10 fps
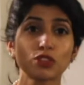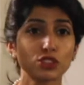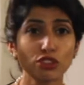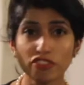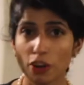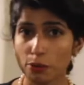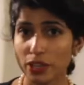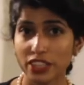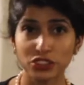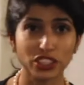With no
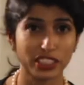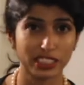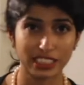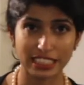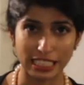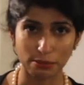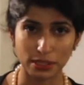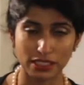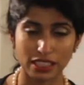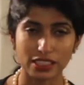formal education in
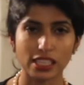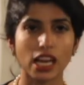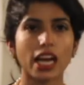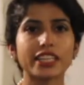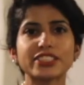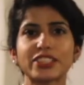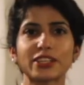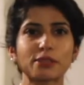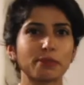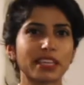game design, I
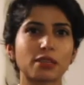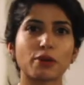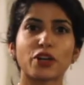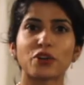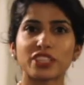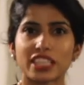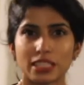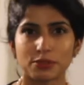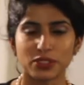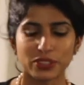started making my own
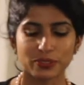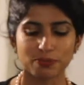games.